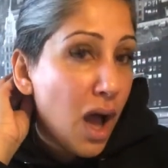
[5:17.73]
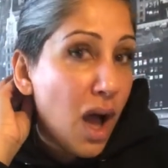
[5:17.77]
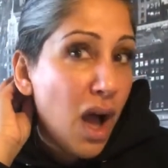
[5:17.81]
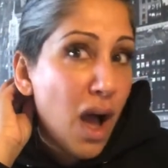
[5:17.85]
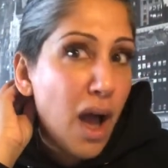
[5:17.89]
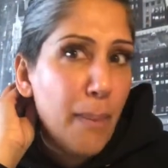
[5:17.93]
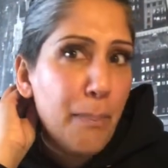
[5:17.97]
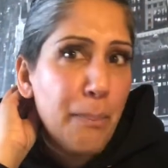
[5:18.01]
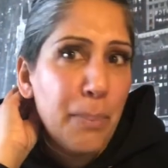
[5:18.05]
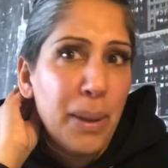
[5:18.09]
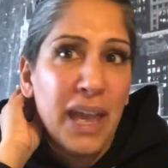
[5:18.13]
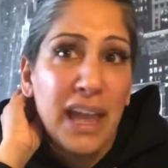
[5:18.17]

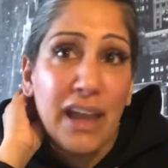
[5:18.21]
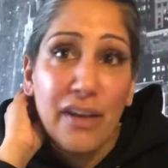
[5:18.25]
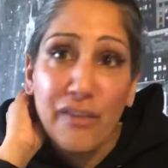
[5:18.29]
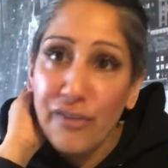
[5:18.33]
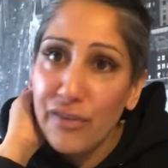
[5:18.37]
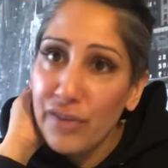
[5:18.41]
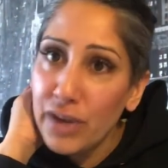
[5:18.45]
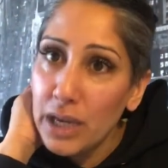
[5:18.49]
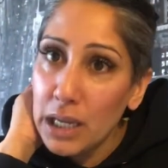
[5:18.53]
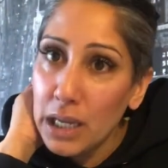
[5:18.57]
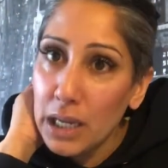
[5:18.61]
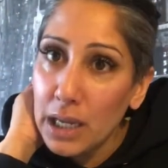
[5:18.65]

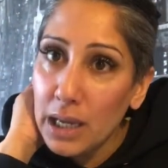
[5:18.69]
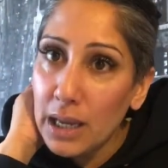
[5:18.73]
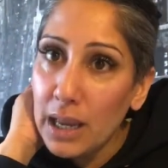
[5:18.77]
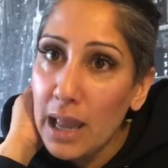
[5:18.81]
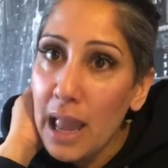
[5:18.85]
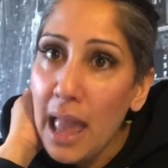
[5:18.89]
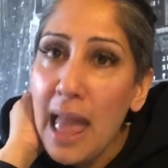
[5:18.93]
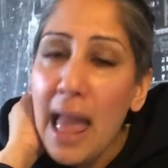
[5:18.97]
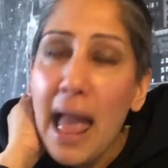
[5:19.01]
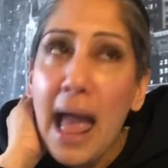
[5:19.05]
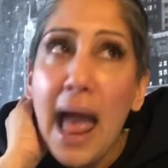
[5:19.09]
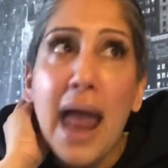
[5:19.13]
epiphany
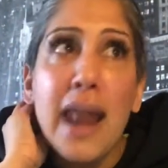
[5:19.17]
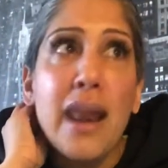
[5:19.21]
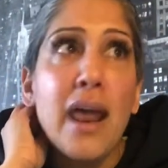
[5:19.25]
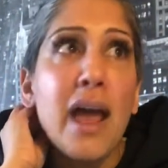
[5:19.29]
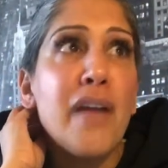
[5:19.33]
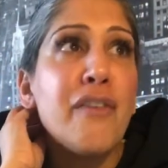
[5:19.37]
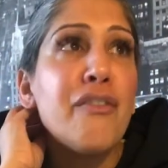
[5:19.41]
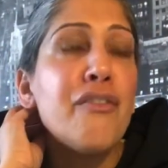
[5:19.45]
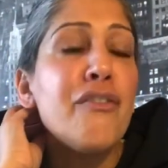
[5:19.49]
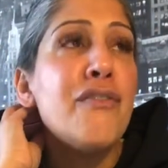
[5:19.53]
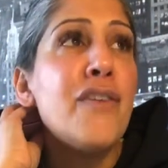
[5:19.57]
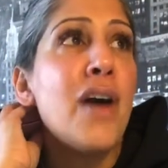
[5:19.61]
and
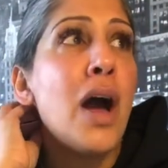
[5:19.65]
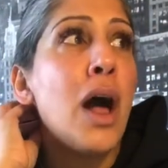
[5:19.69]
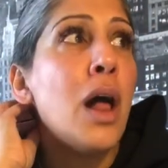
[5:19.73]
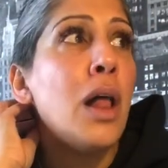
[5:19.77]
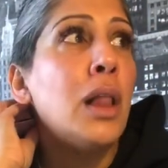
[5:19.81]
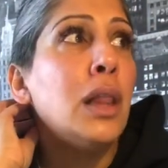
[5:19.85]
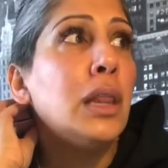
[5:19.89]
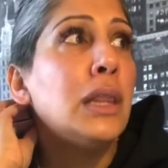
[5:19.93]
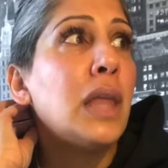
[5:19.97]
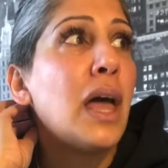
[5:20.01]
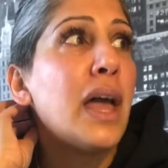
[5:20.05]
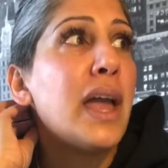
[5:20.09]
I
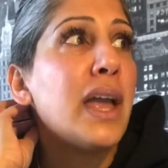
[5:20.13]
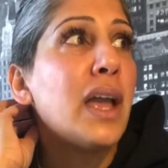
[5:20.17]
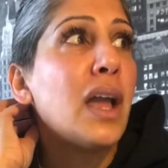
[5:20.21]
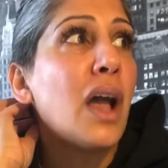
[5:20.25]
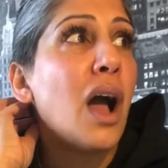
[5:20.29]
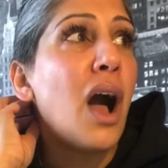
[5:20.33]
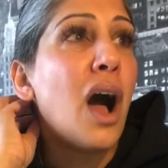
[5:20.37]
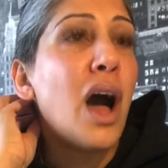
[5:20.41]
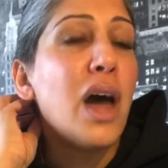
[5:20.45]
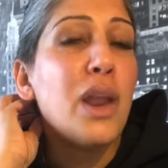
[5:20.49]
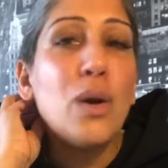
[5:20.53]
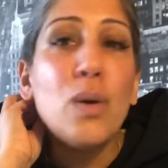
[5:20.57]
felt like
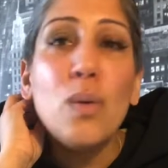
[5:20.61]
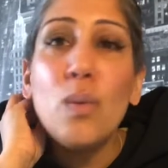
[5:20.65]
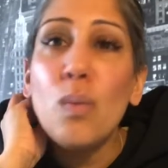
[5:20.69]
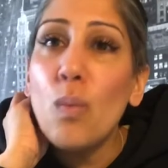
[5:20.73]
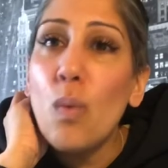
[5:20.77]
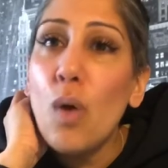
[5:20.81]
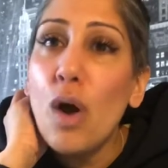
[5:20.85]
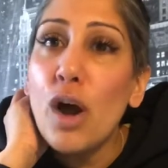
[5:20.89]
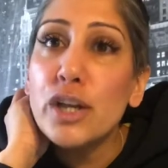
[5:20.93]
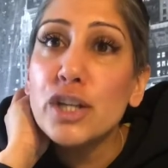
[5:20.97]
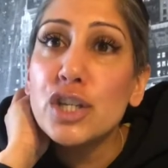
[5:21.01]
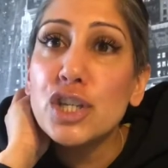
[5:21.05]
I don't
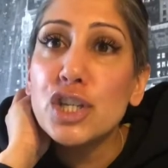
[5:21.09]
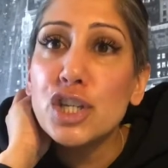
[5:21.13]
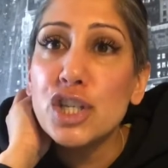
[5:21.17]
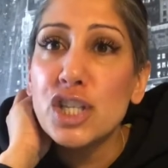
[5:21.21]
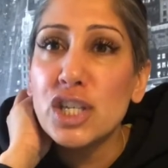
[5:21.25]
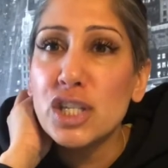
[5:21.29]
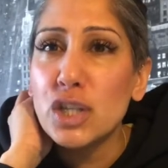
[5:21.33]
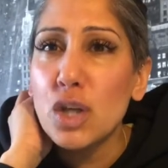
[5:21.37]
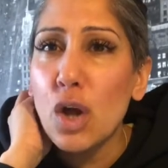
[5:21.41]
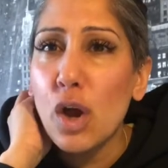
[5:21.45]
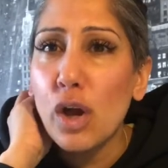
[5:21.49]
want this